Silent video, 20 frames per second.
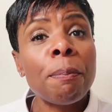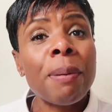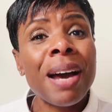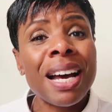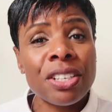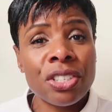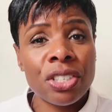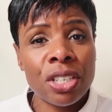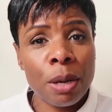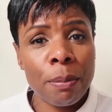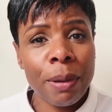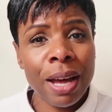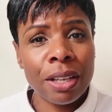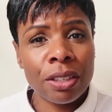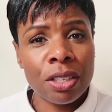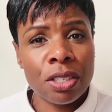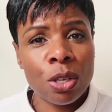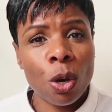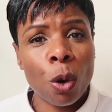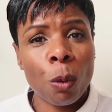passionate
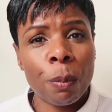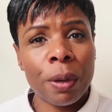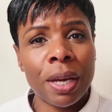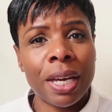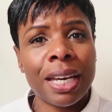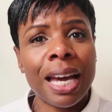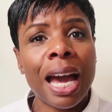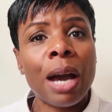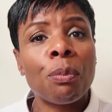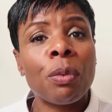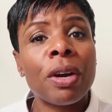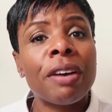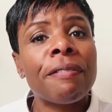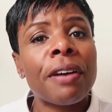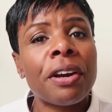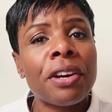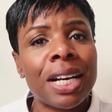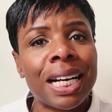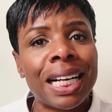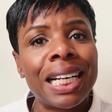about the topic and we're
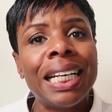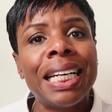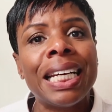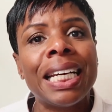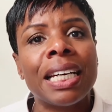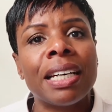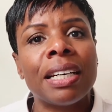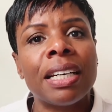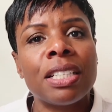very clear